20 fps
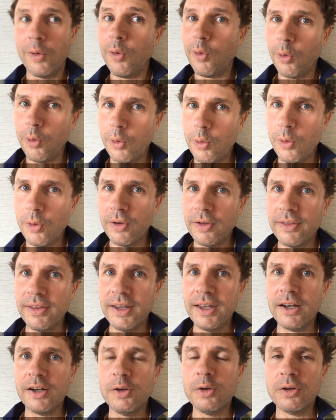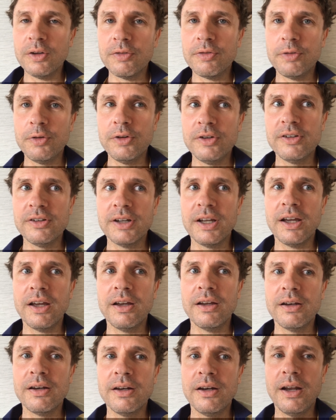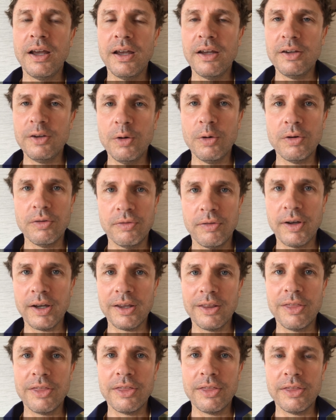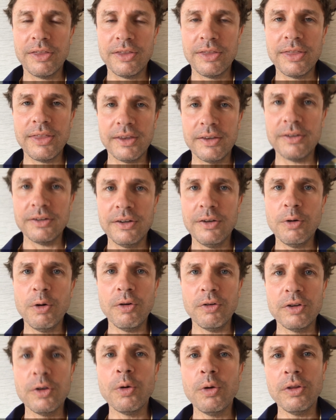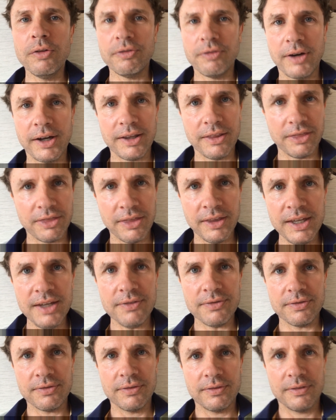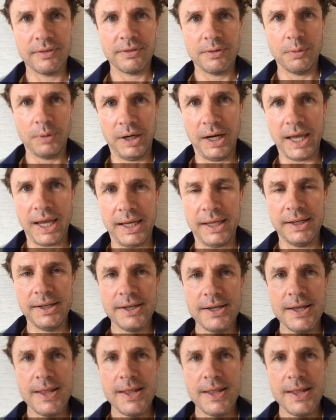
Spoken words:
or they're going to look at the footage and go, no, you're a fucking, you're the fucking thief, Renee,